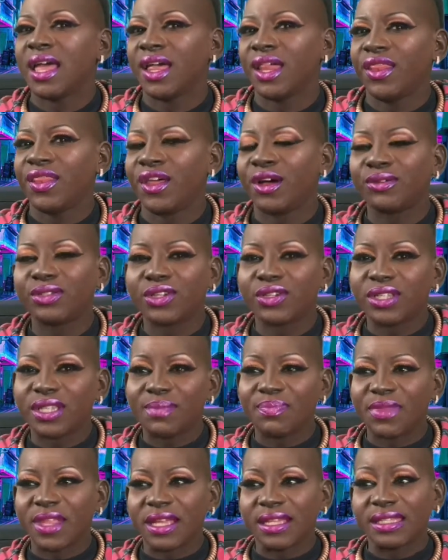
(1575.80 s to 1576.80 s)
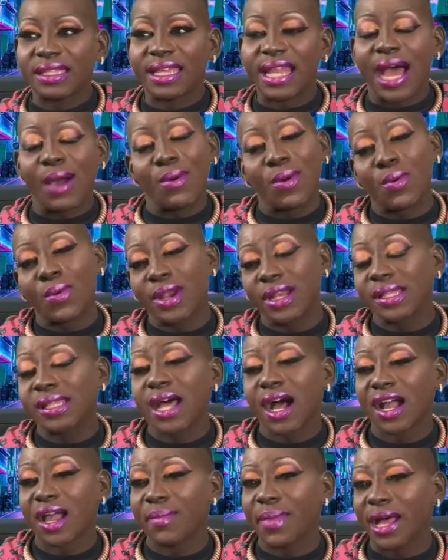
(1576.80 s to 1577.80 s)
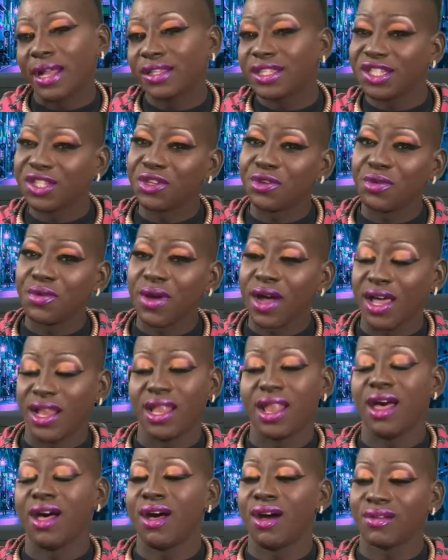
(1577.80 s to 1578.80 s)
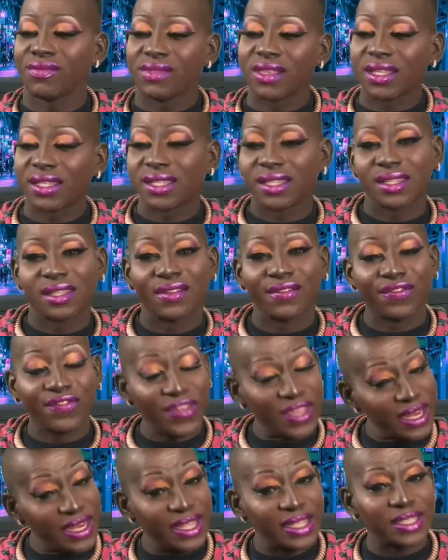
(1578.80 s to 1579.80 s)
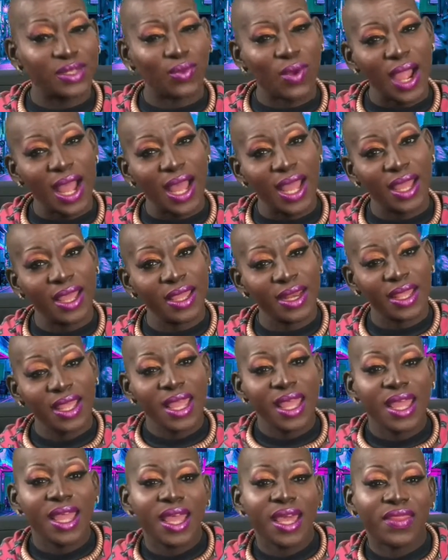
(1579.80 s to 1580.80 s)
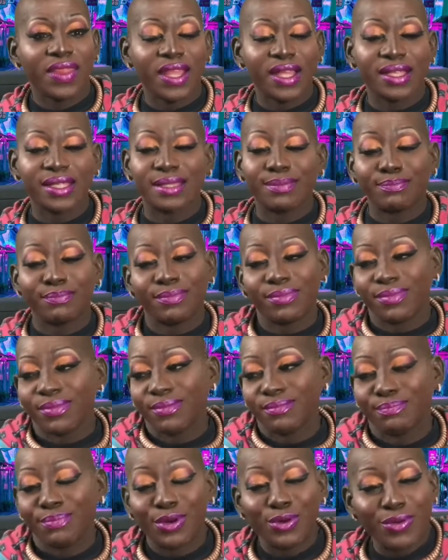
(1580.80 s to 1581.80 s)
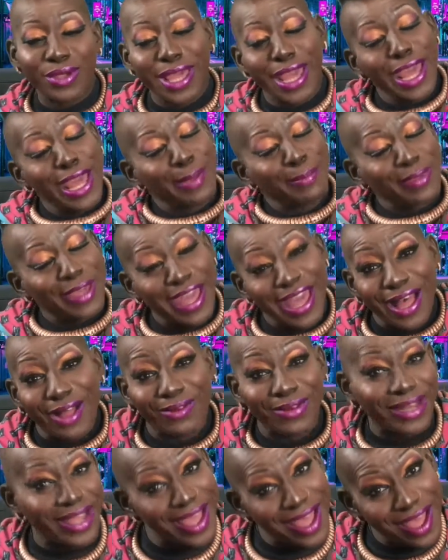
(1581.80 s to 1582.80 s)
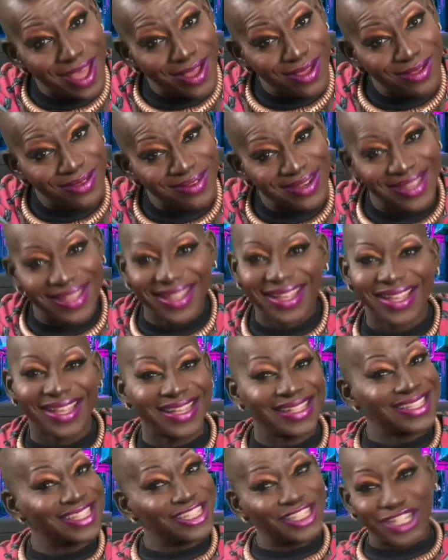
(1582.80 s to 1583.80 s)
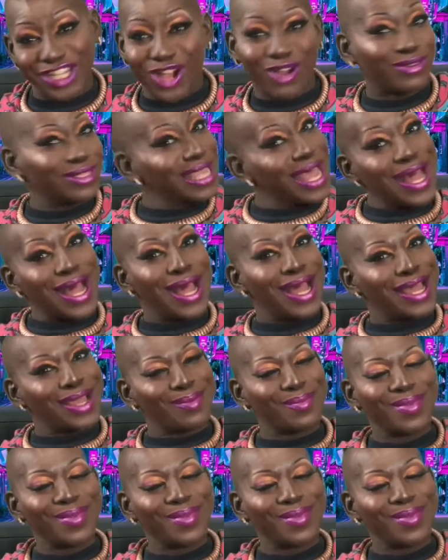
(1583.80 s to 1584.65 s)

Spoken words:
those are some things that I would want to talk about too along this fitness ride, this boot camp countdown to showtime.